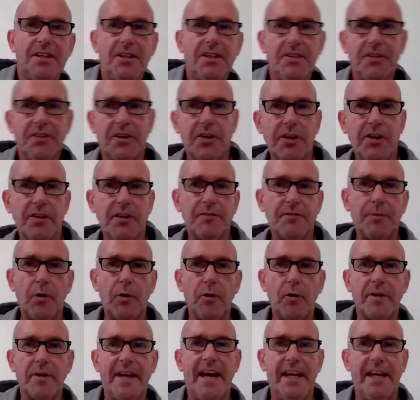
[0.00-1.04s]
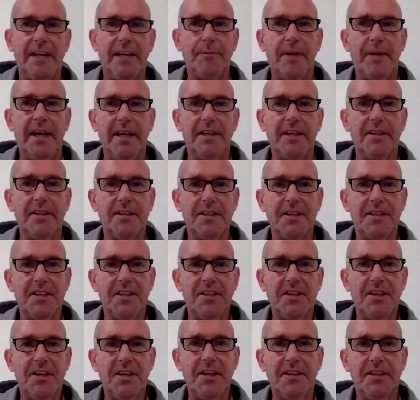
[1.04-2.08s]
the curveball came in,
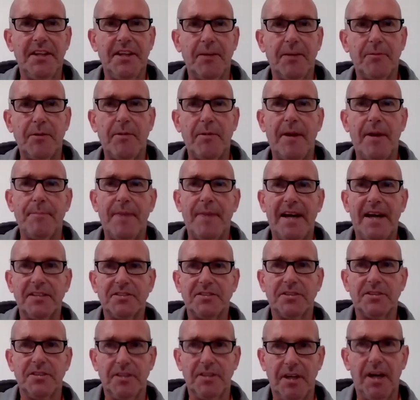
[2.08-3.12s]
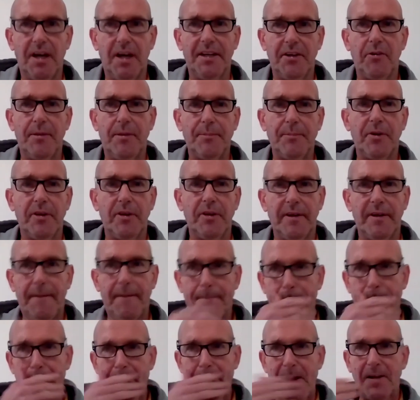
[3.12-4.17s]
and then we went back to, I know in Burnley,
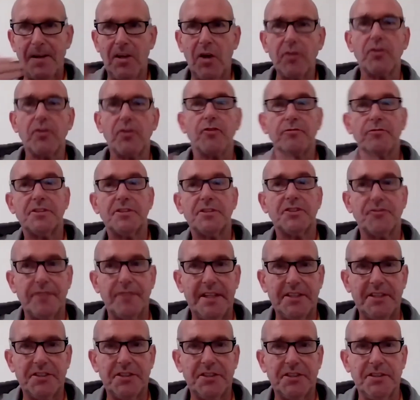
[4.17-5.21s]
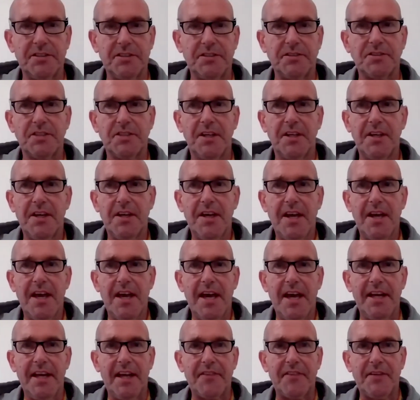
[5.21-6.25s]
local restrictions.
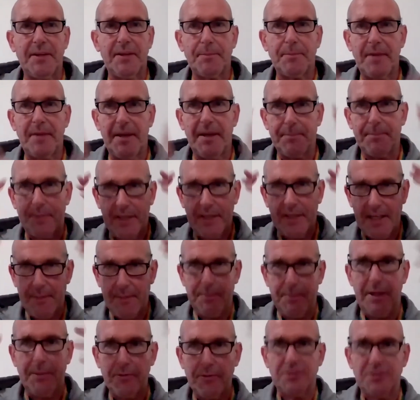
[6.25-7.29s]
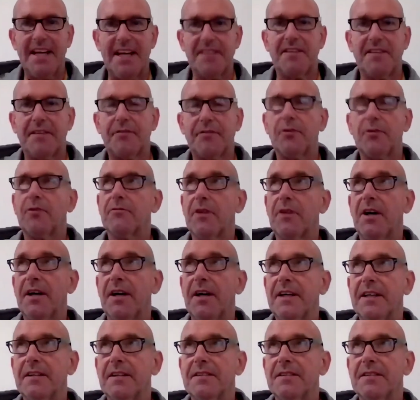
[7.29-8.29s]
And I think in people's head, they thought, right,